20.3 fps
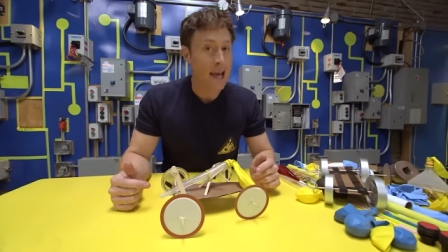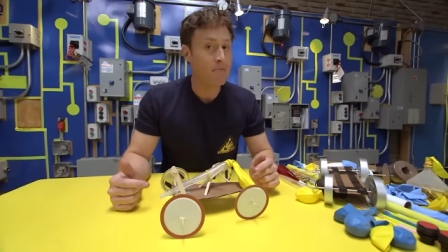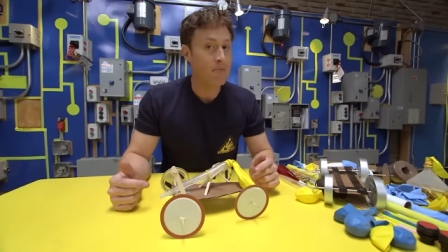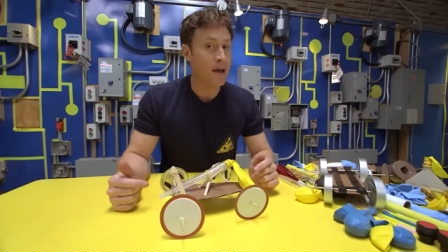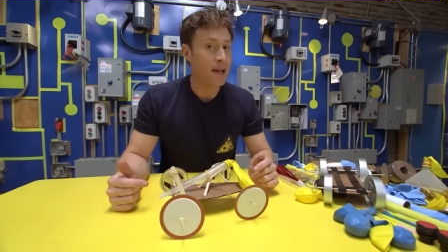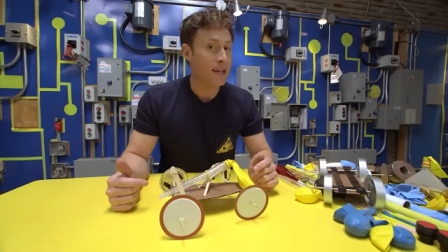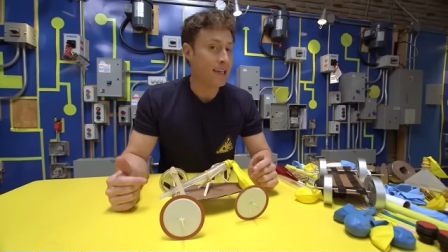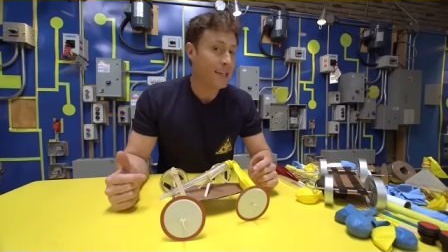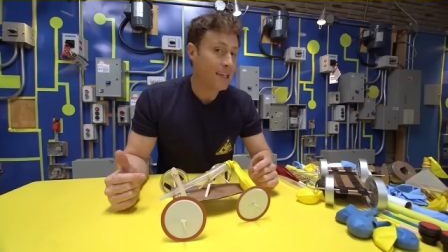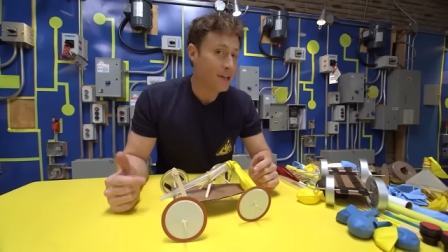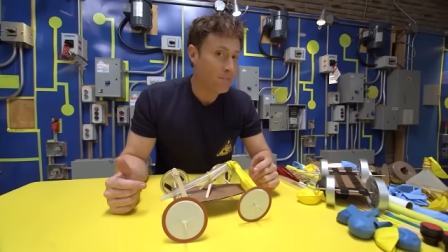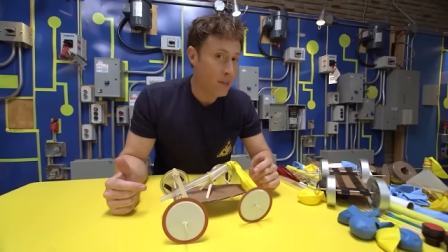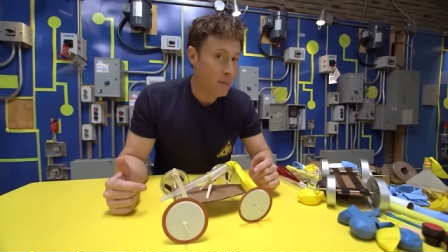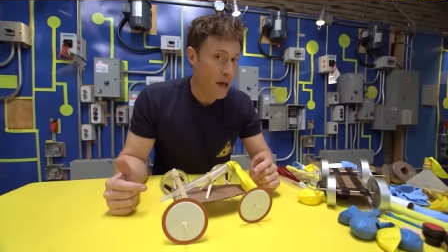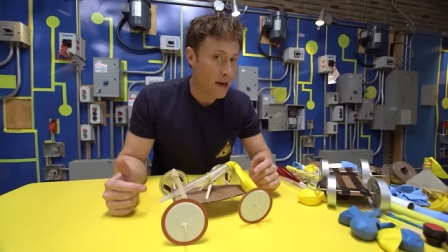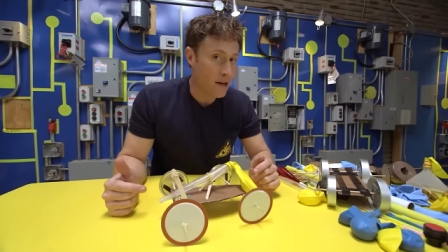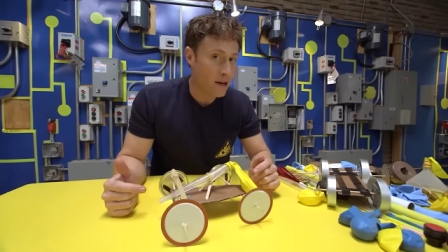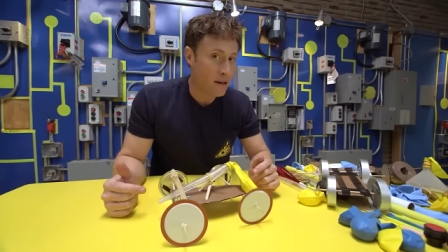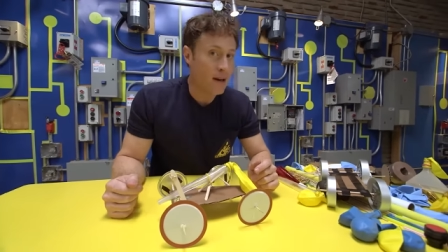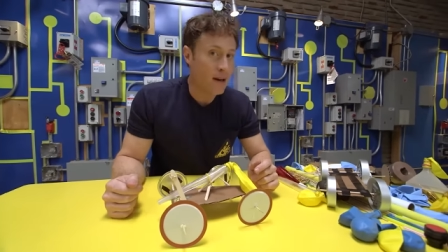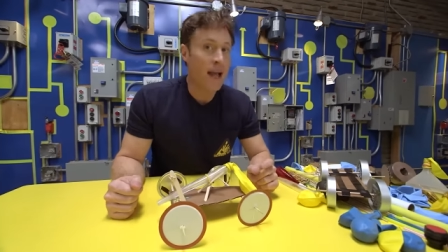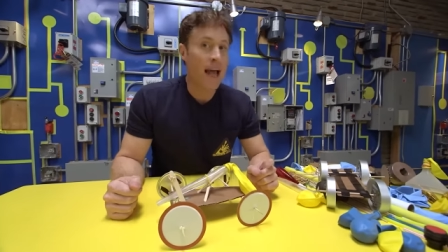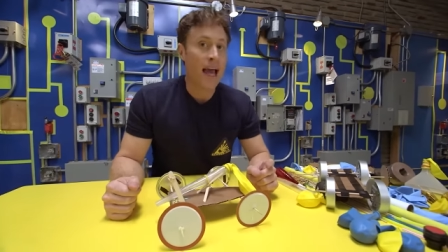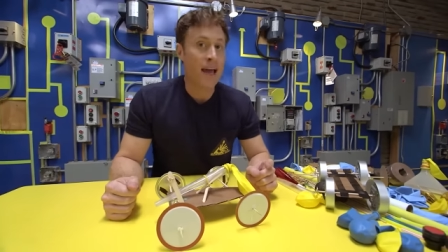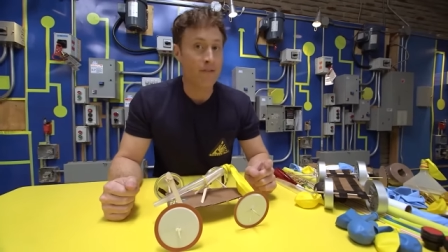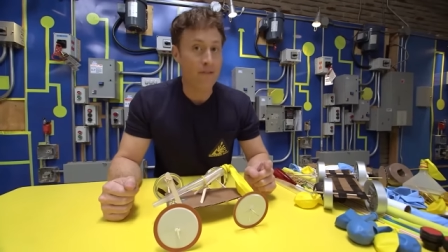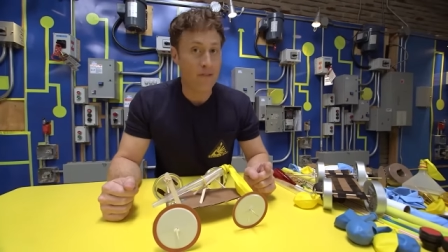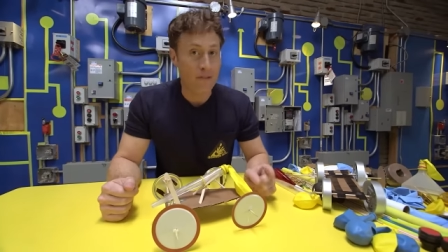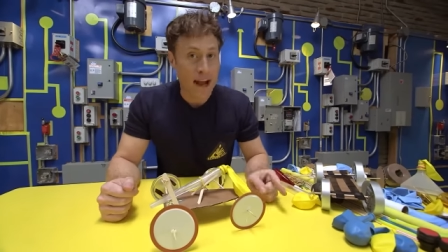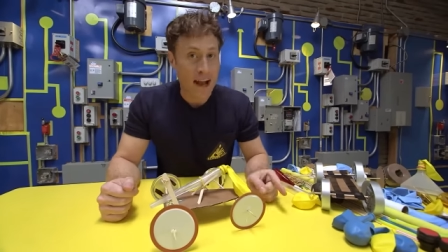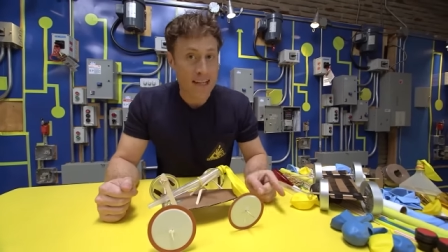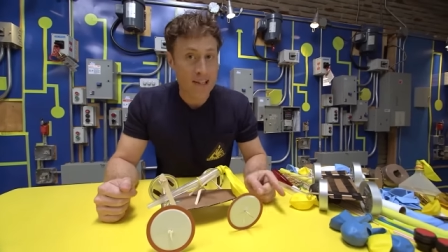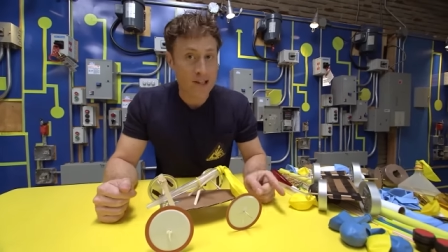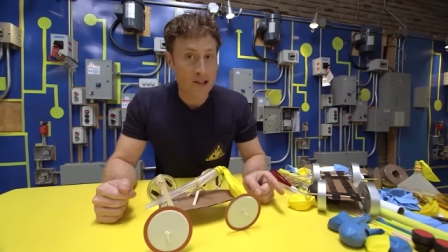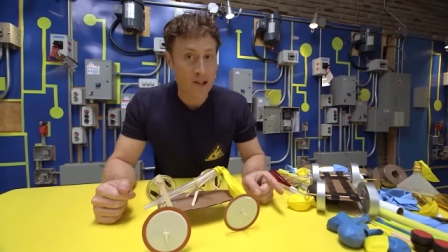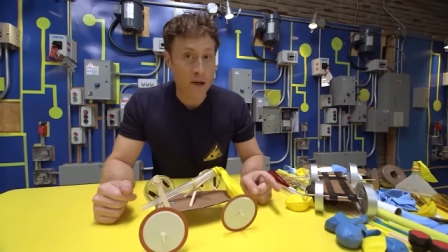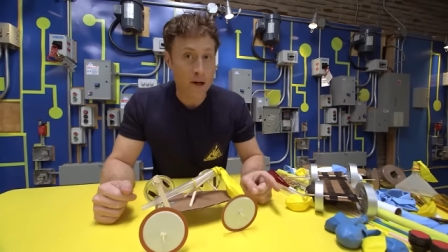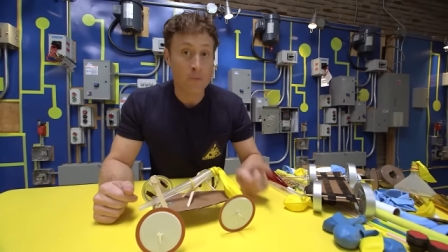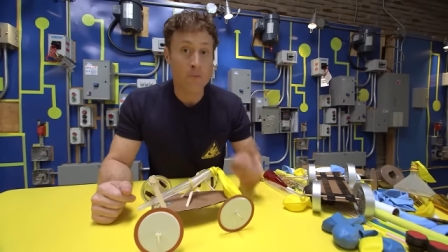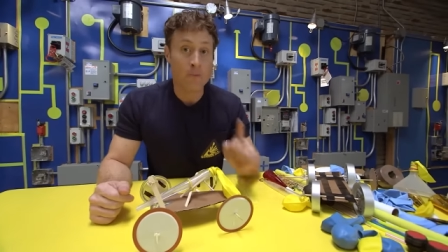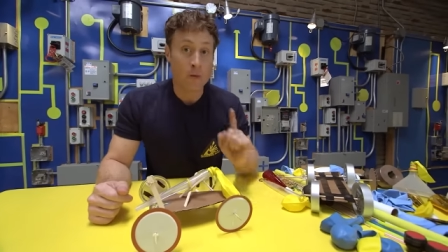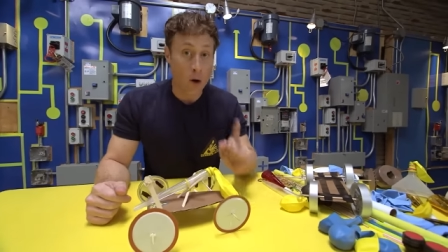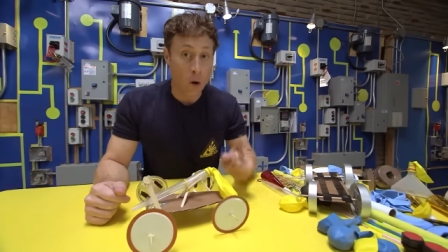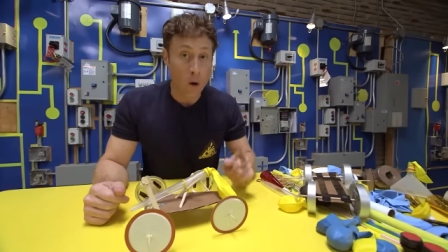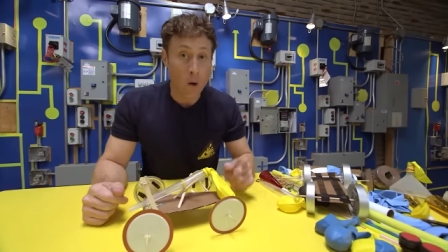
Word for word: and making it better and faster,